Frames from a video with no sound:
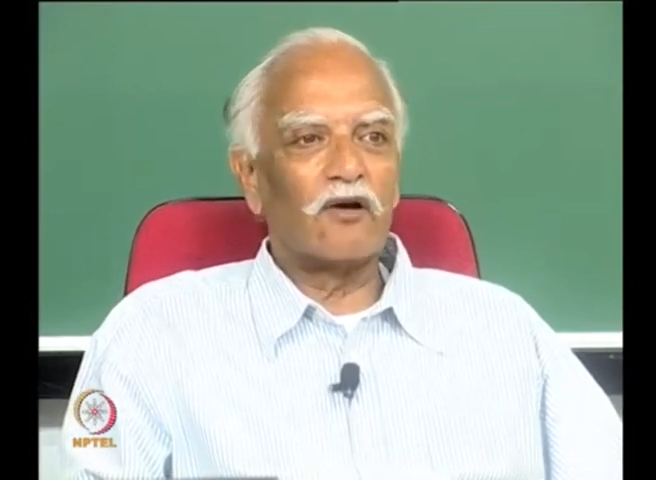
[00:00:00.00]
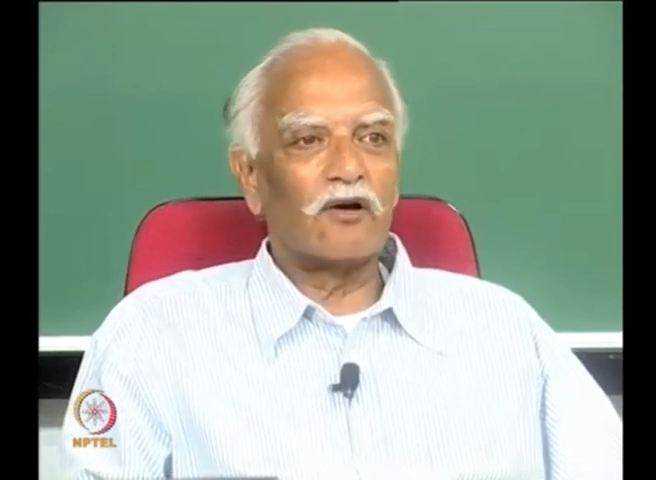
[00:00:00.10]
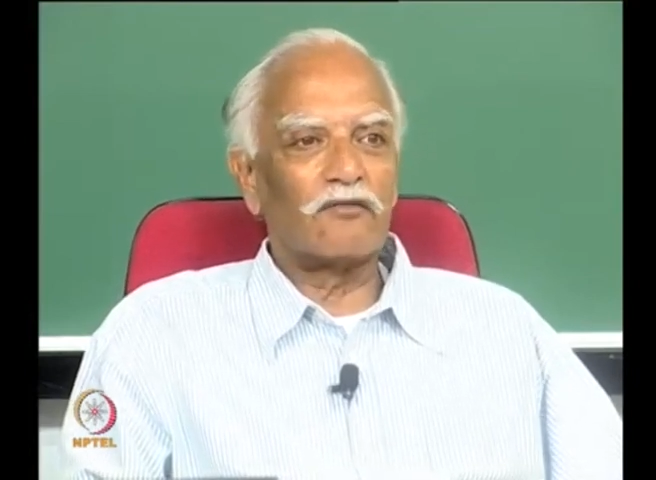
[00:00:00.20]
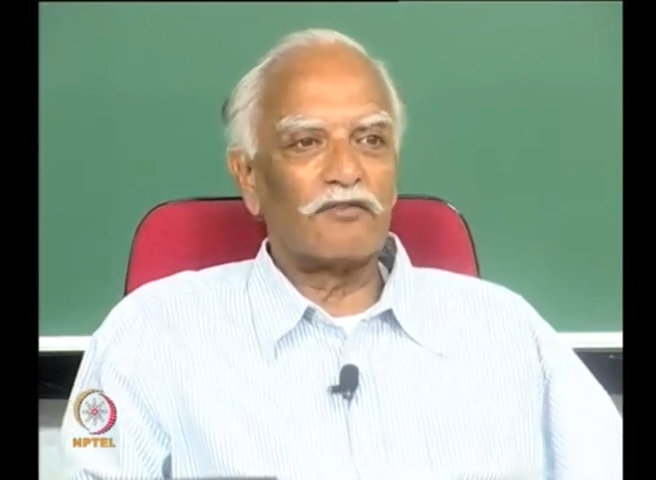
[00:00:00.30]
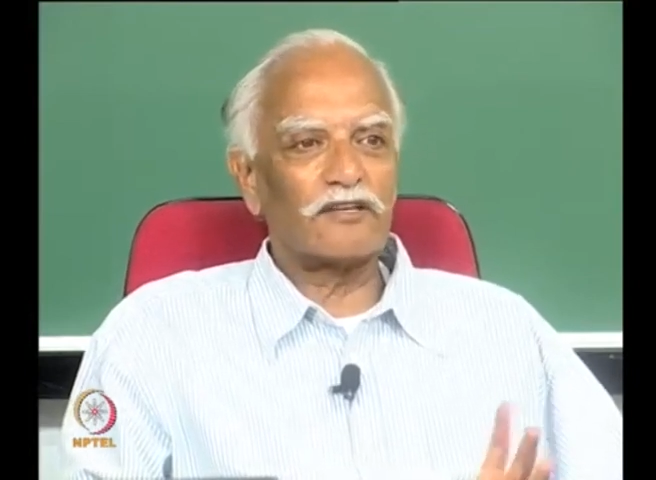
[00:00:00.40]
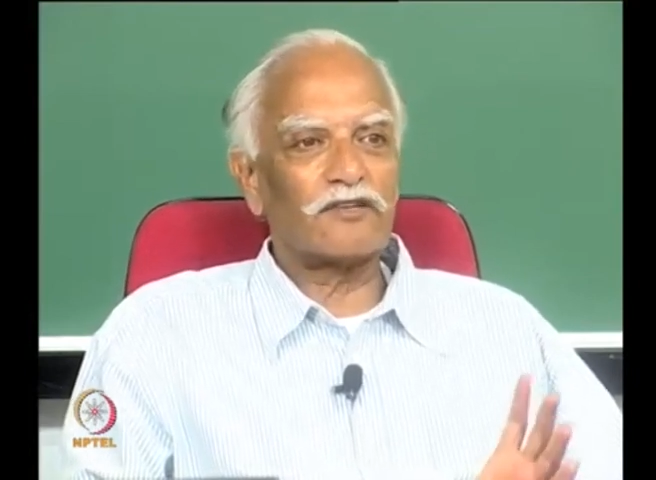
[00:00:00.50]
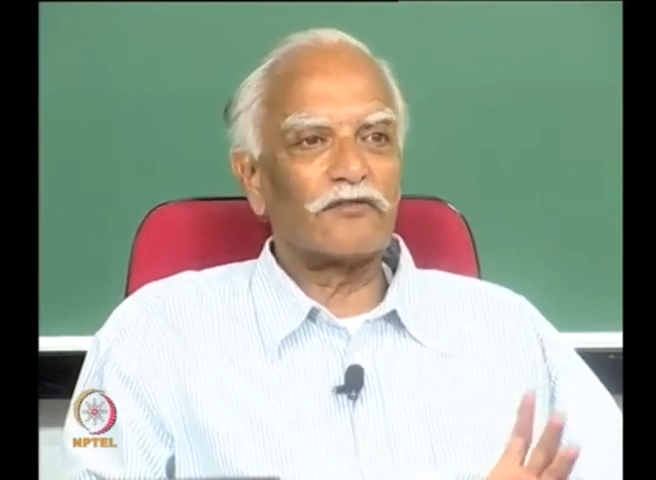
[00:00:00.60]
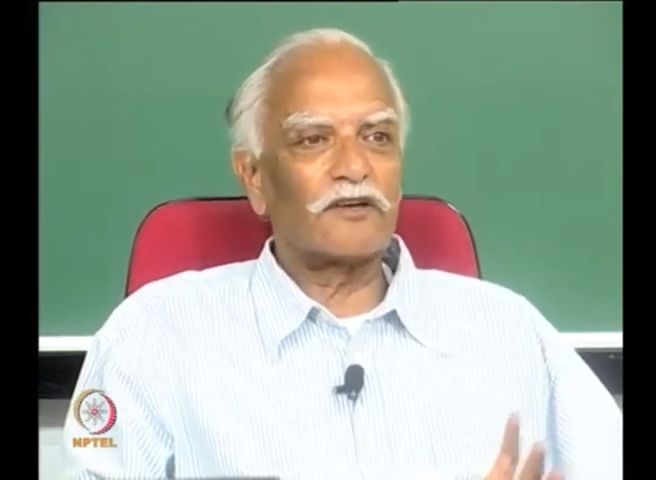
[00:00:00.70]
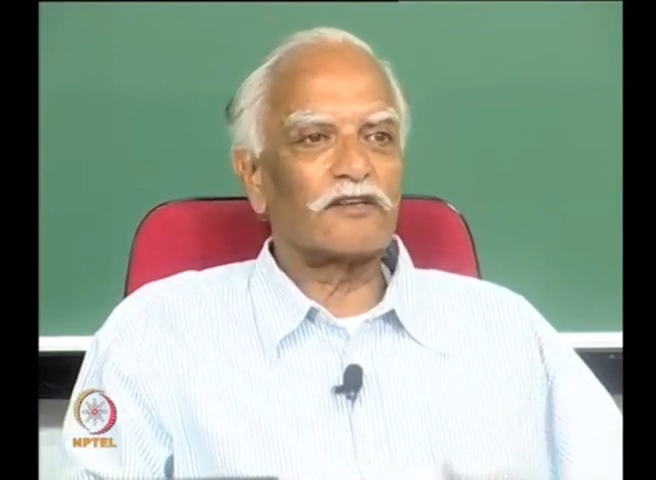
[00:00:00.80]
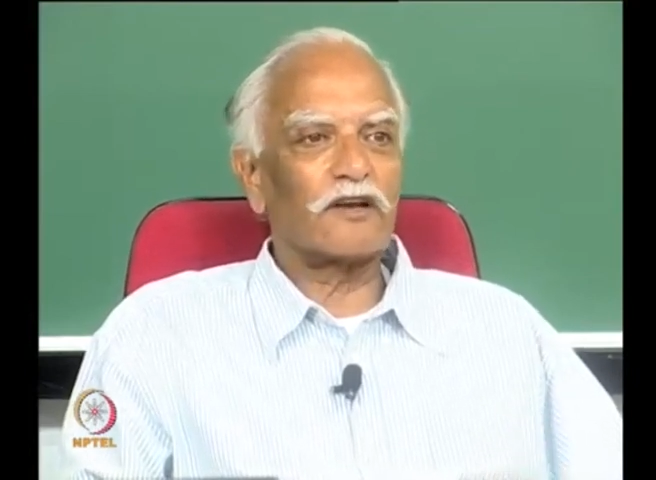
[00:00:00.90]
on a face to
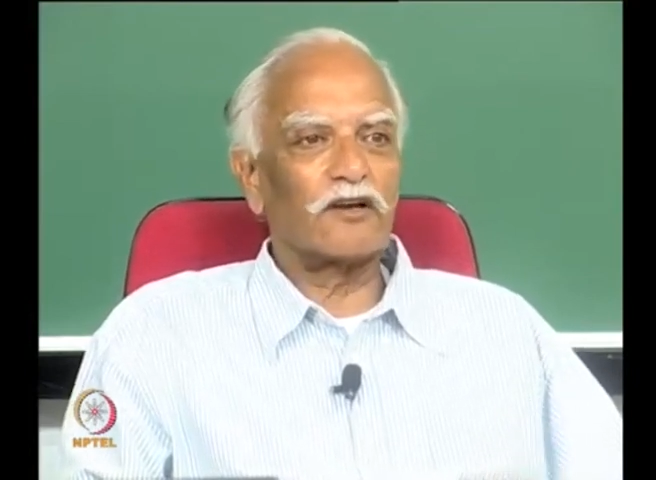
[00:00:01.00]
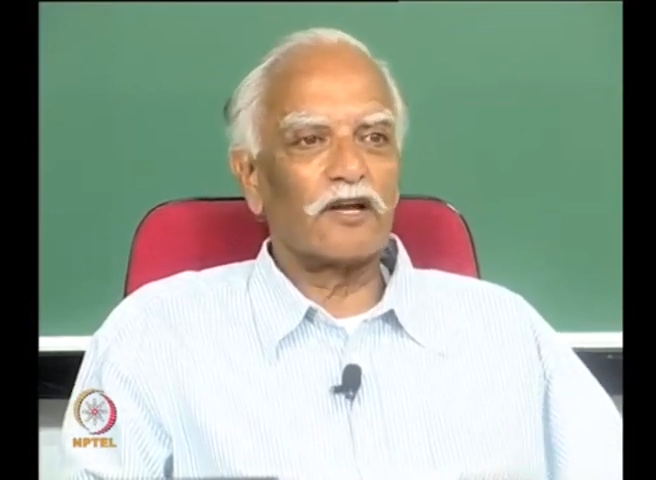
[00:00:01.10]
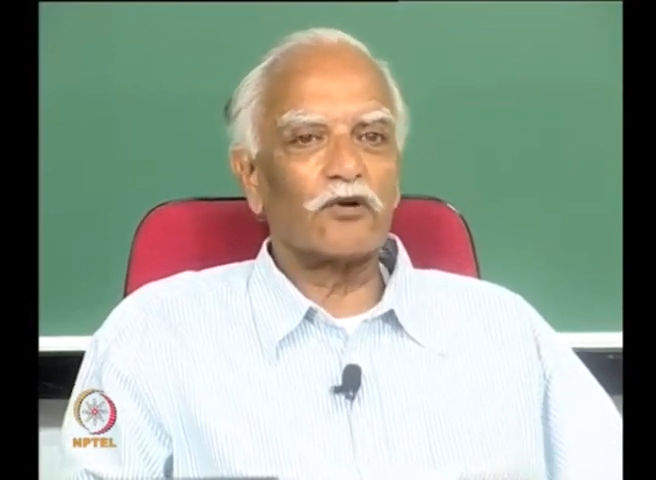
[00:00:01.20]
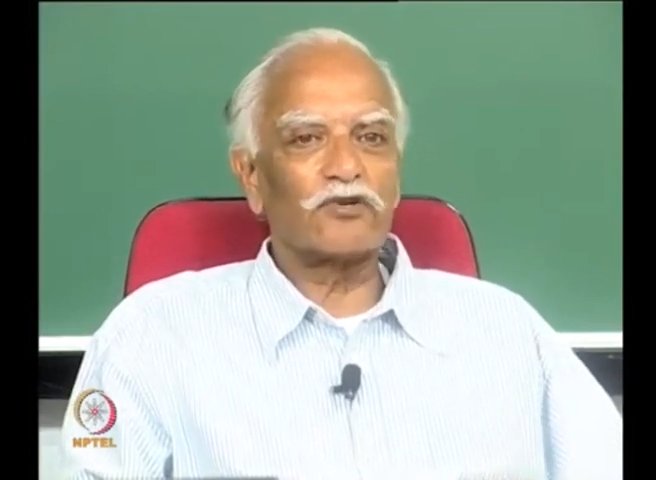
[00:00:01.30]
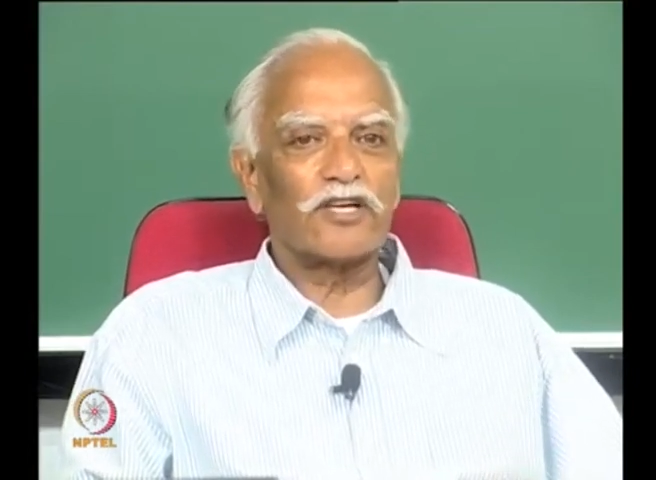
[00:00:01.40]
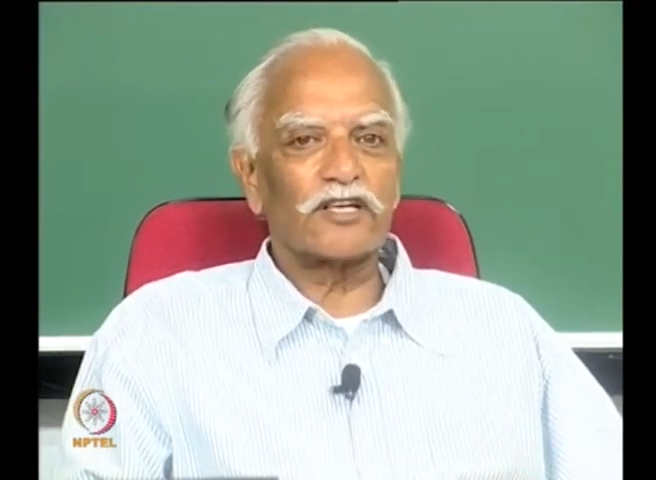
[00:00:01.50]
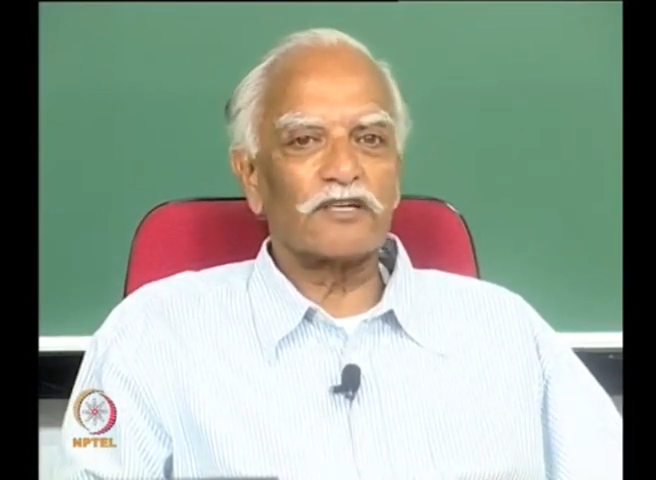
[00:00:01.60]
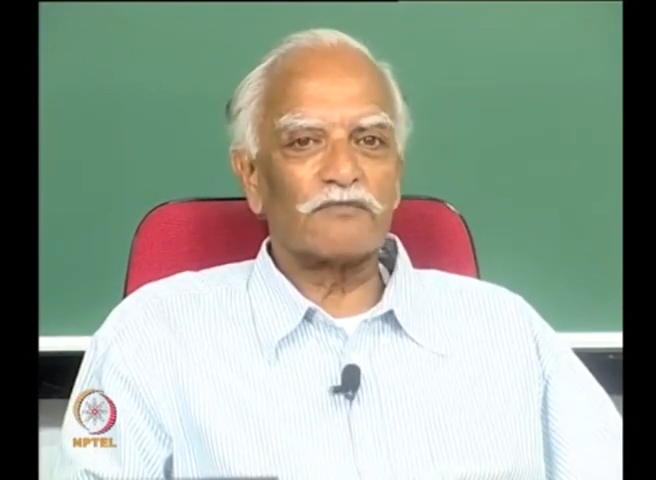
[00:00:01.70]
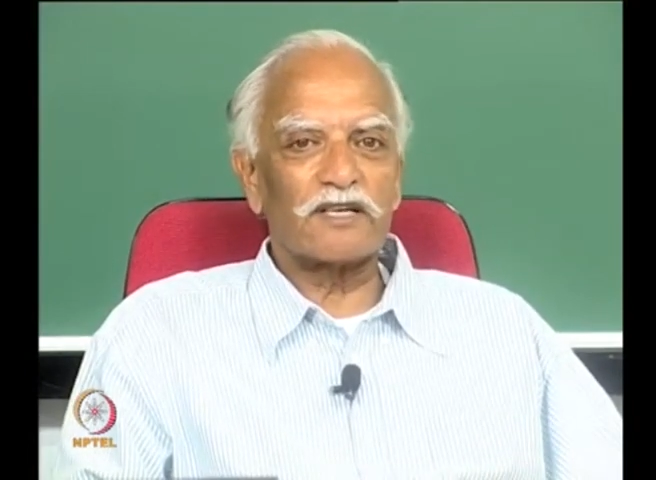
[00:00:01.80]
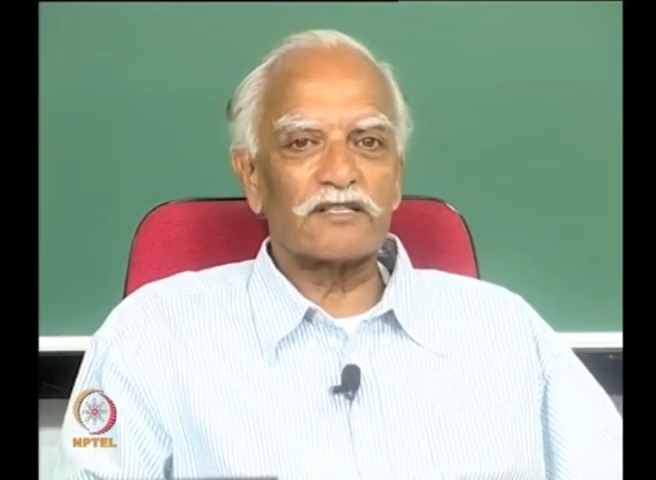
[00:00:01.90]
face
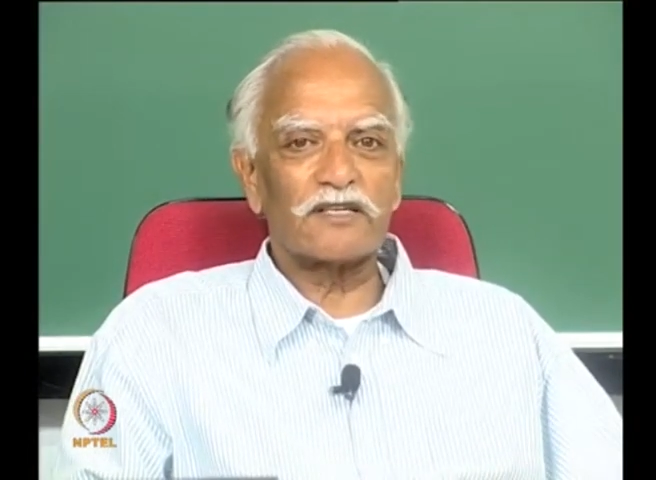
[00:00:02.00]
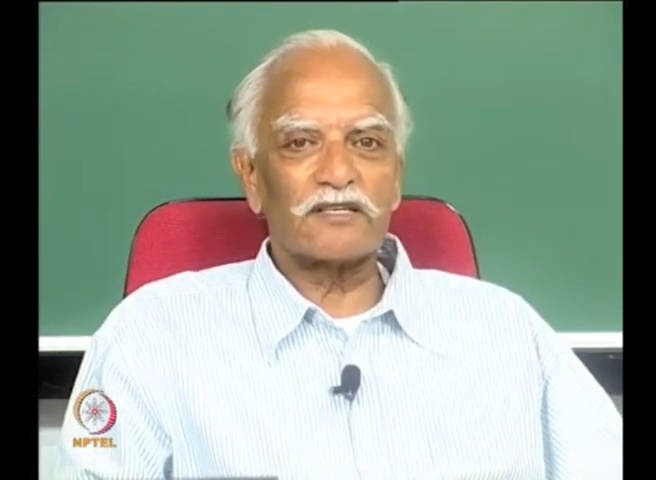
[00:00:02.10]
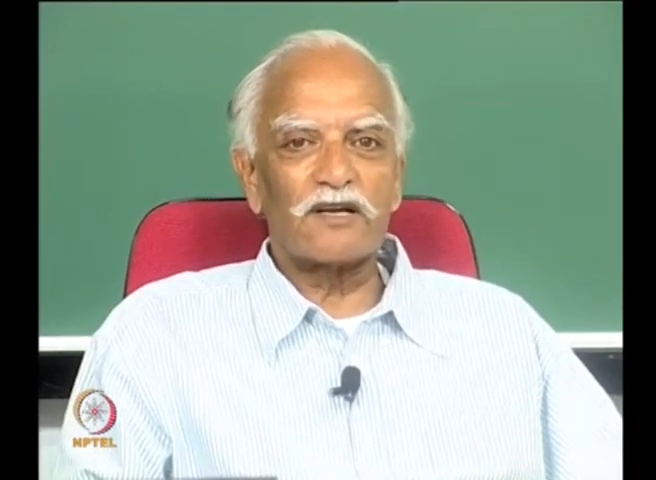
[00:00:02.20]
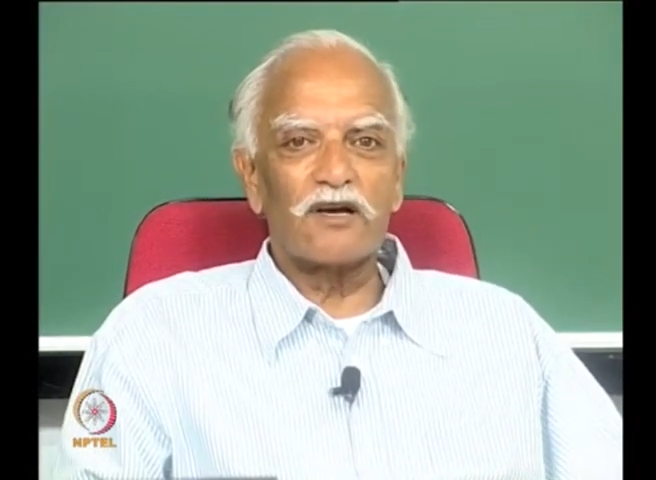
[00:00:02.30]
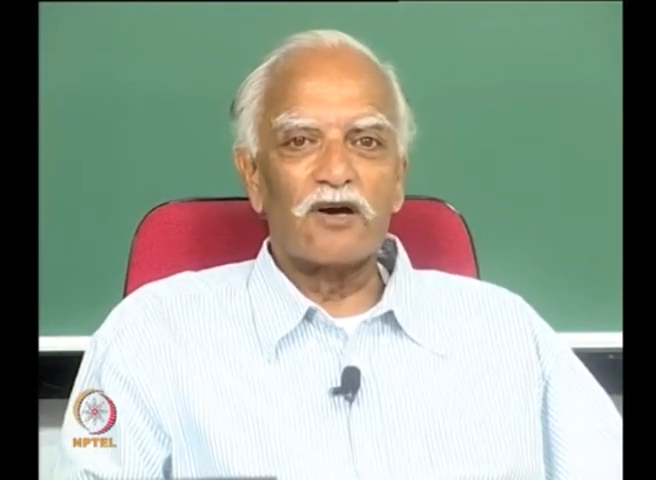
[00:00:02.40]
negotiation basis